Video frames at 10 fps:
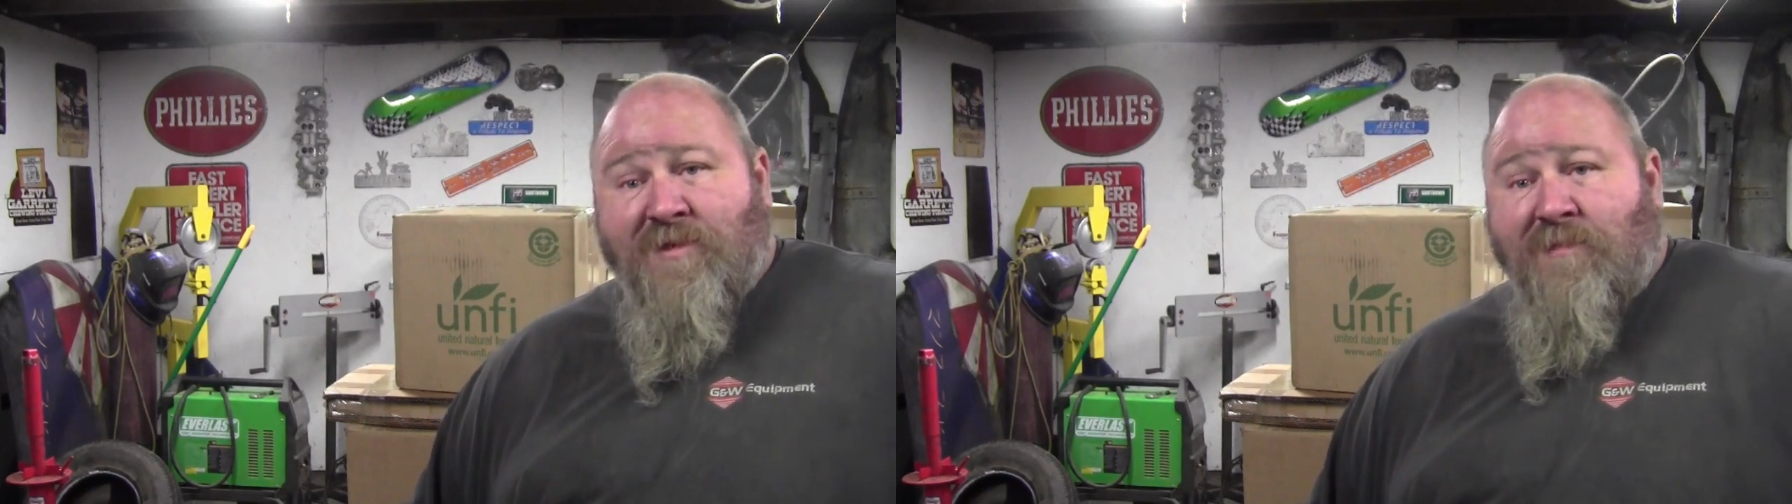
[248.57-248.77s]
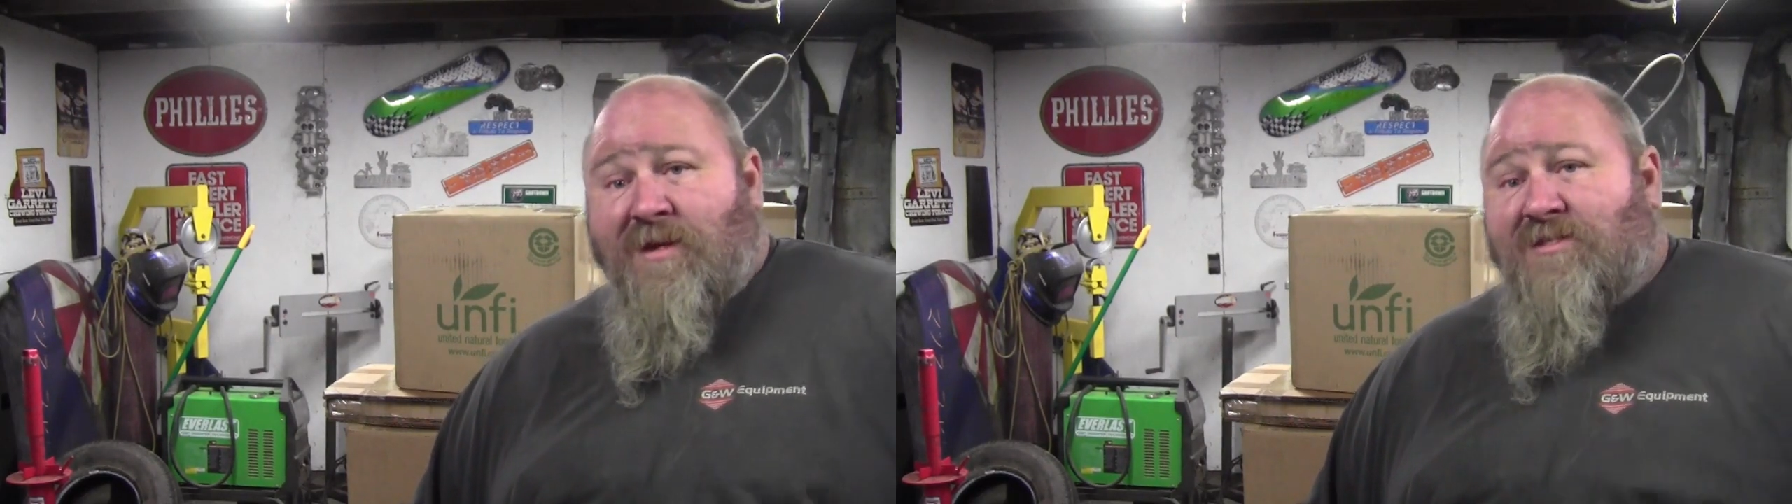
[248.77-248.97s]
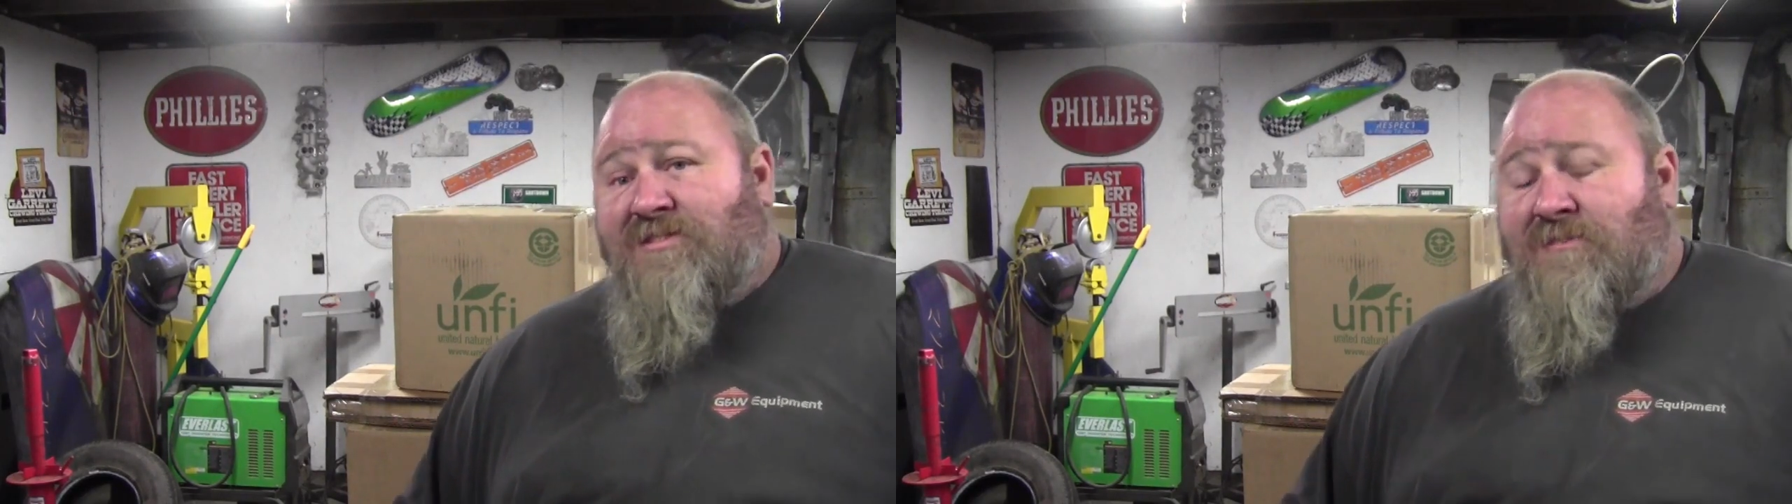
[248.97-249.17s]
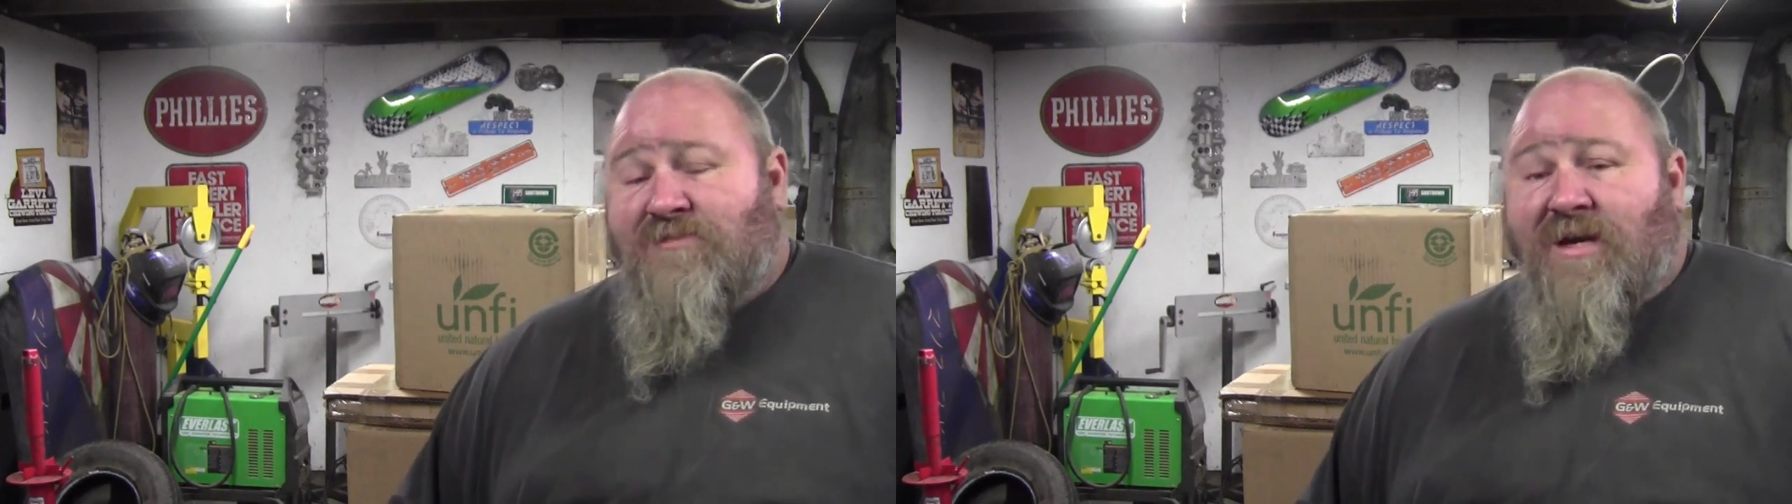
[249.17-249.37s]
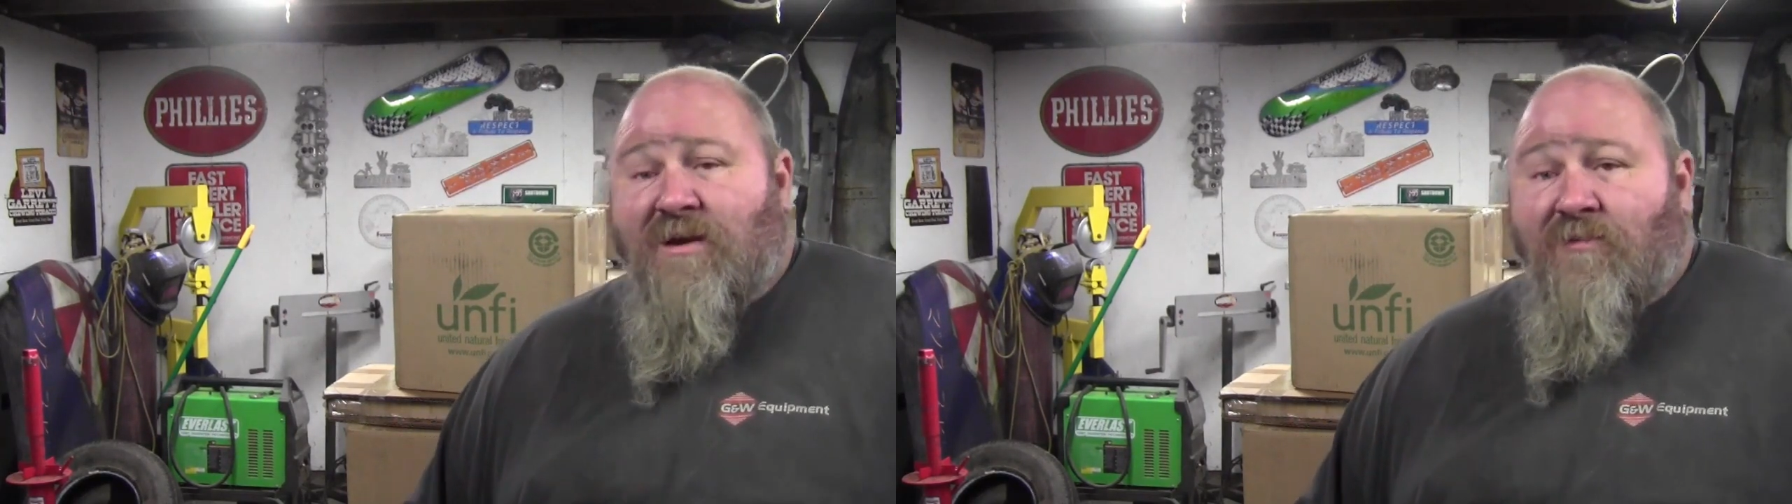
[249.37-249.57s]
to me it just
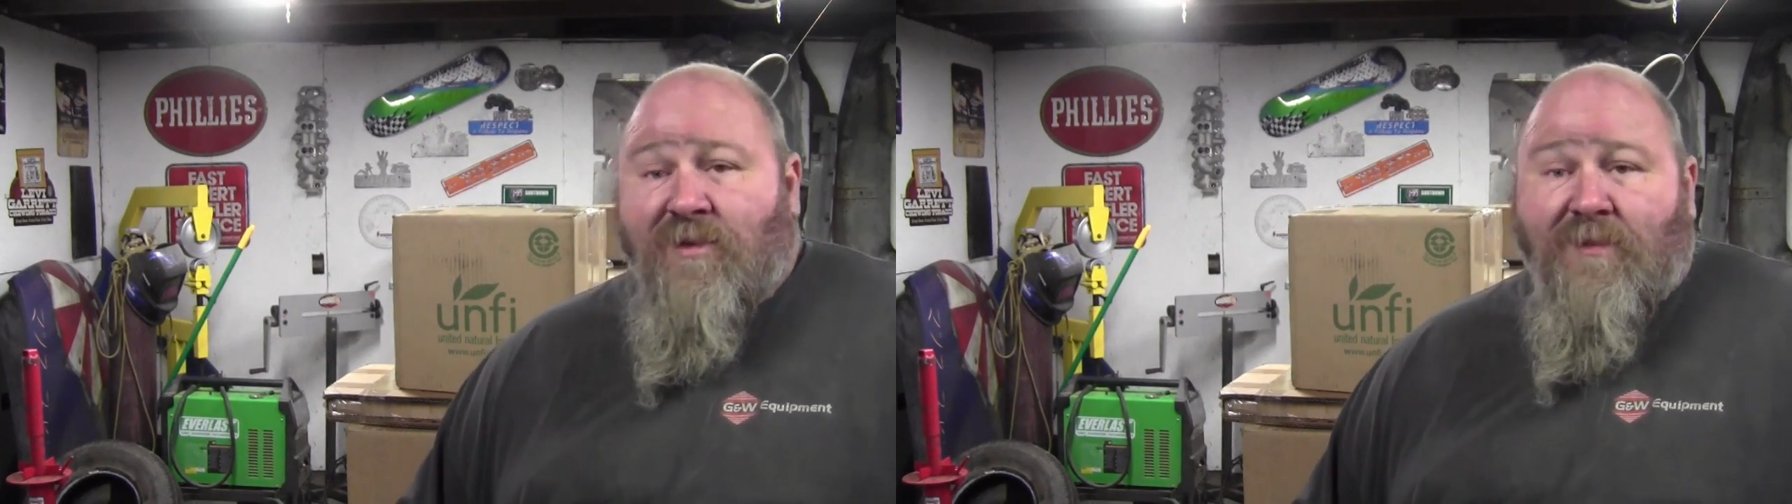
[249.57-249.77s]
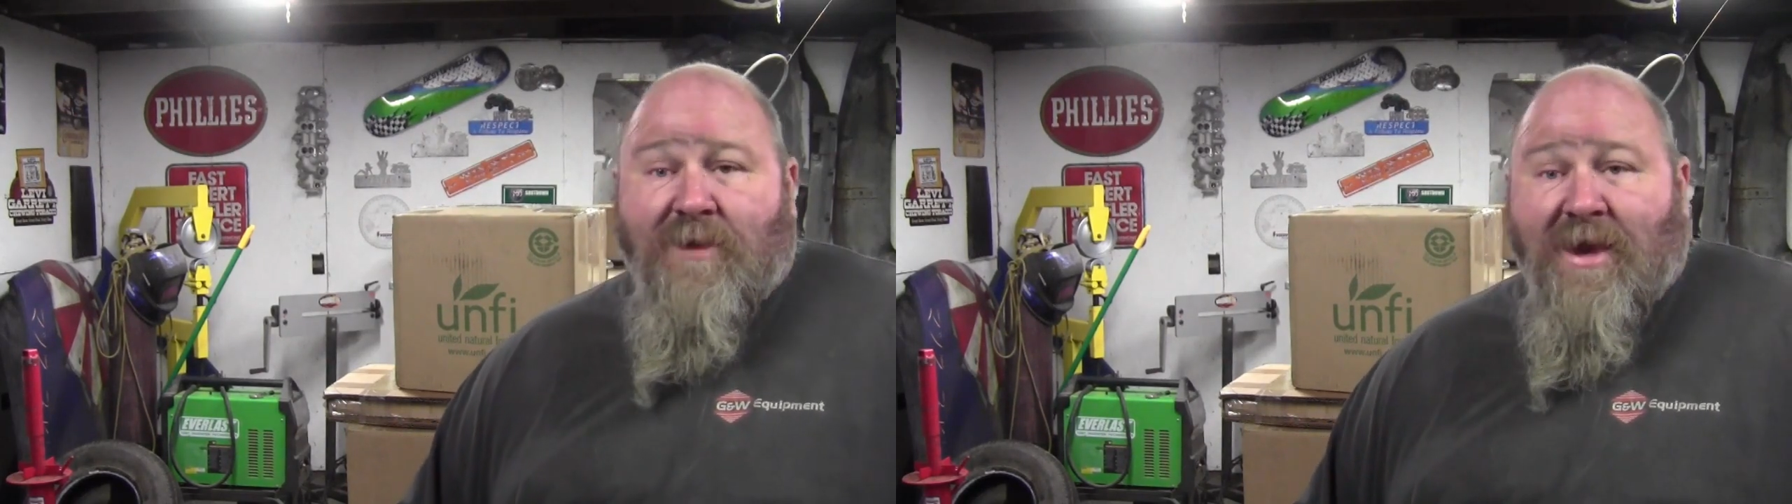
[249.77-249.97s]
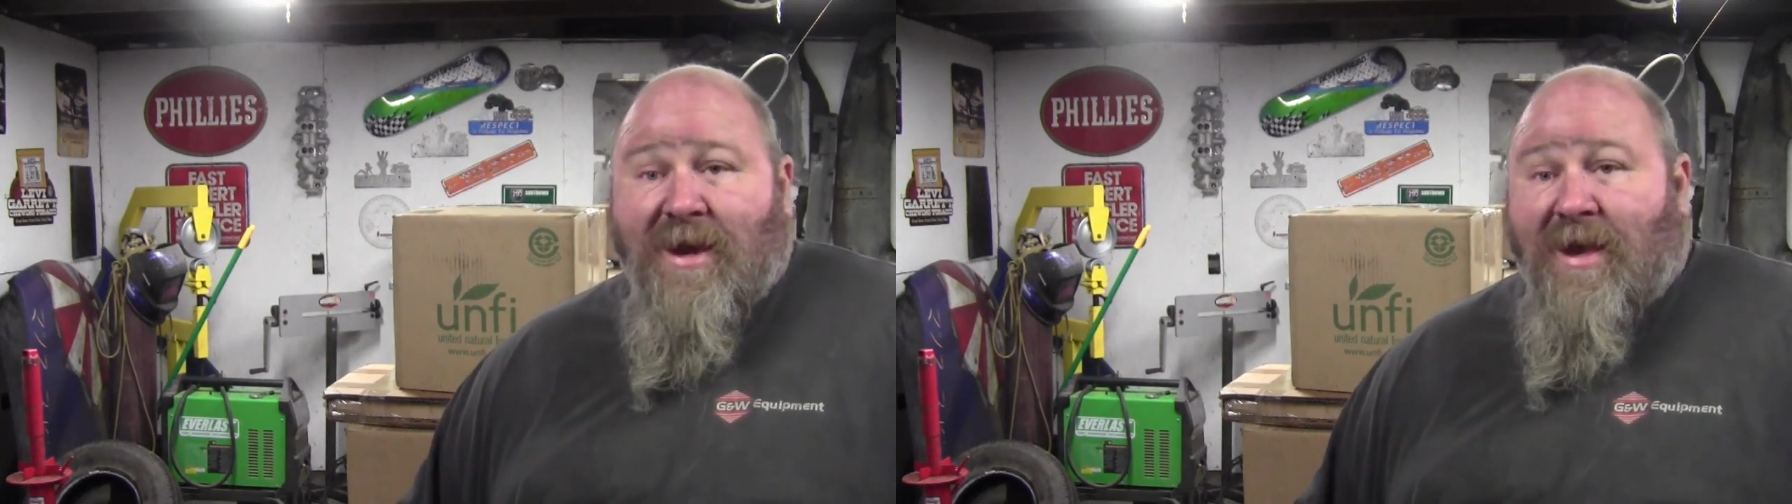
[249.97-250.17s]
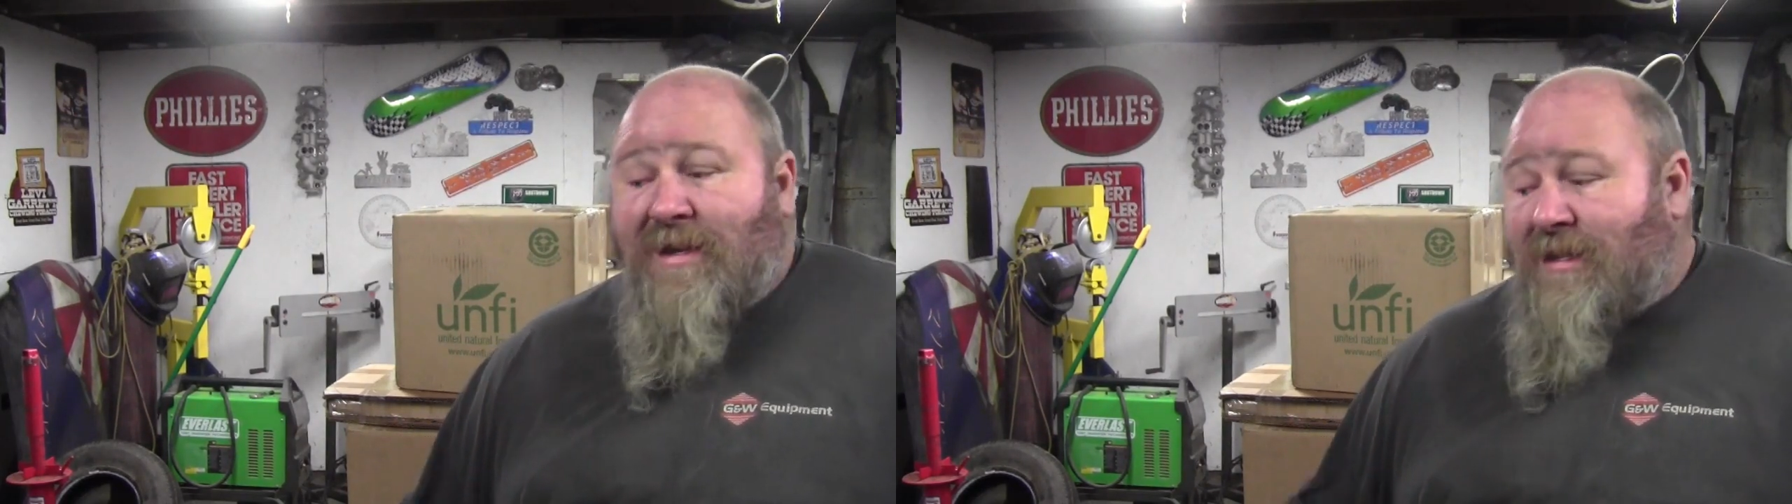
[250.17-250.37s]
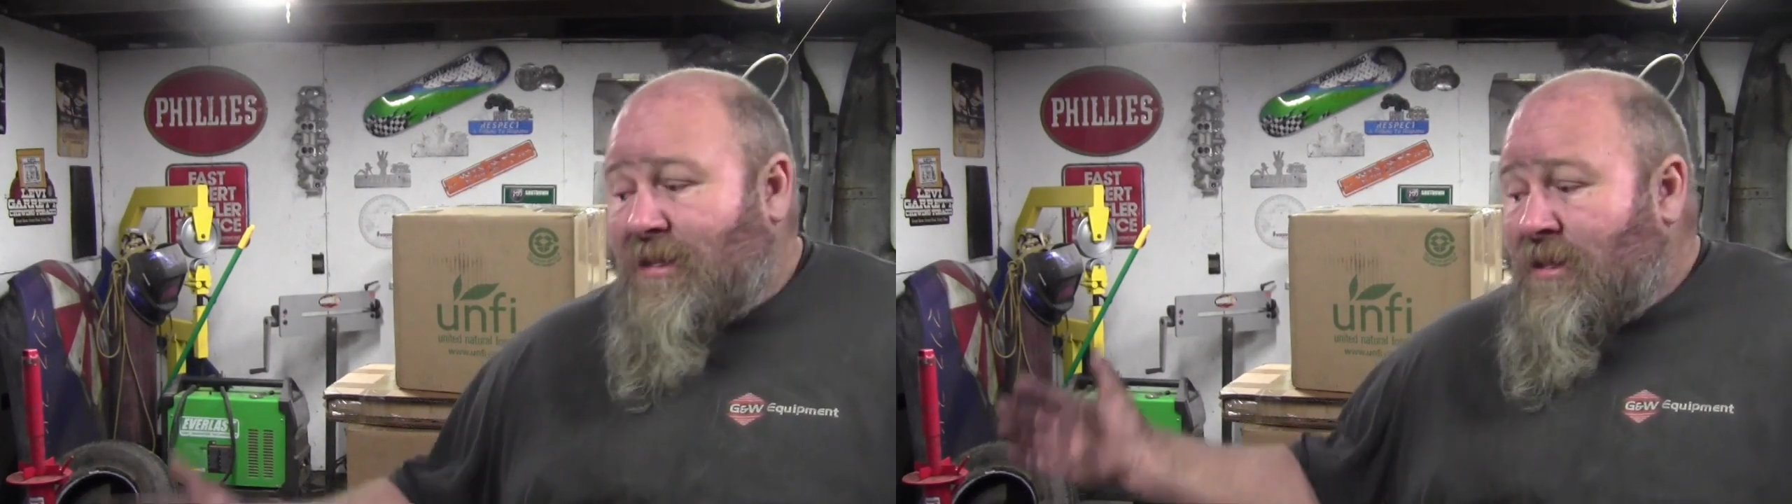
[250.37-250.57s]
seems like a really bad
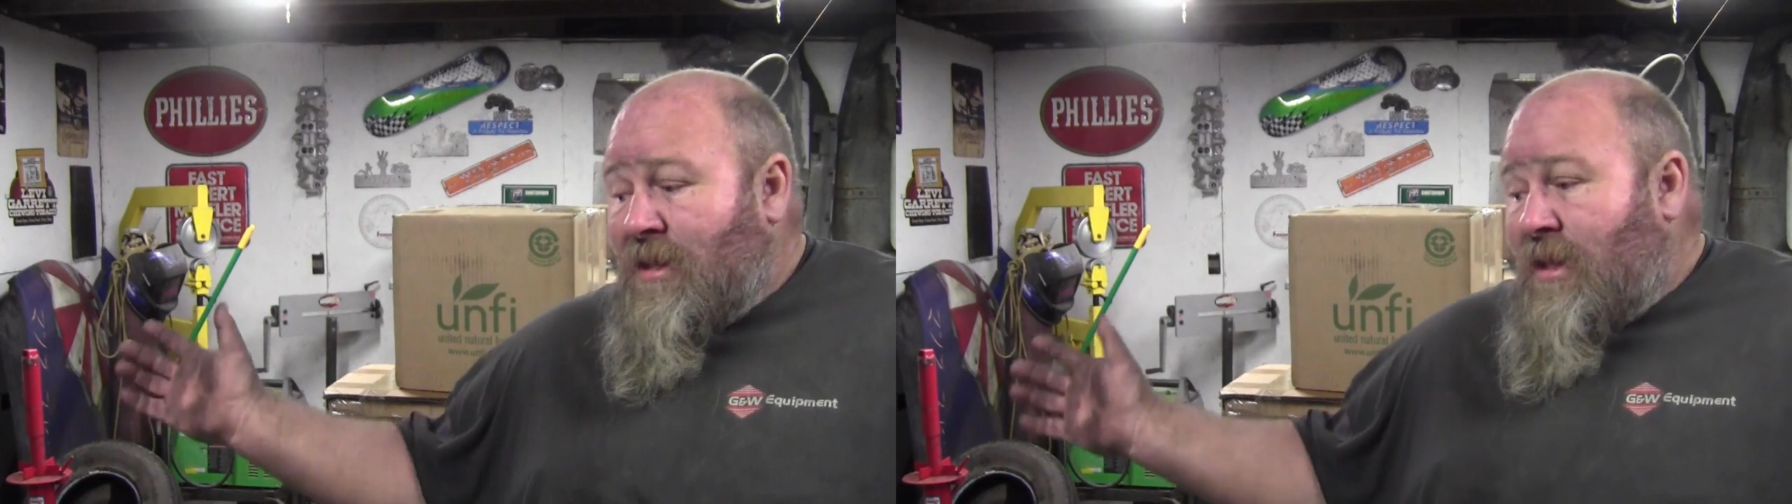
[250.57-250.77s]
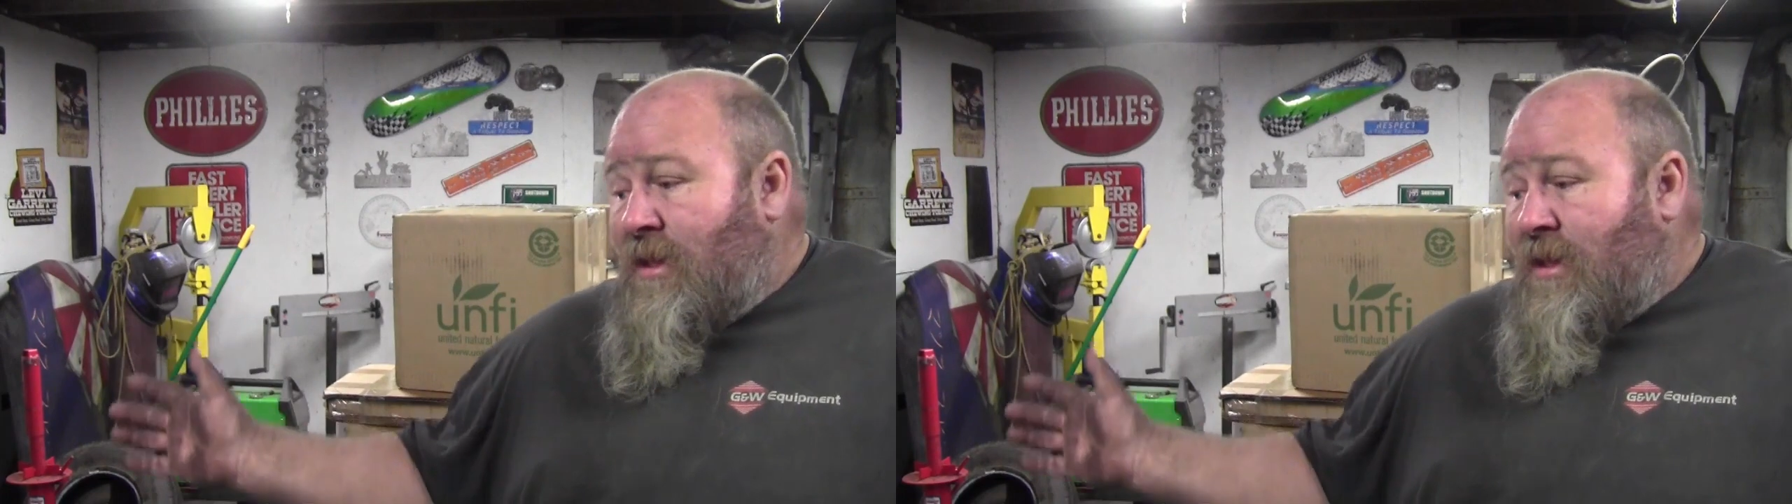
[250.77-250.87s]
idea.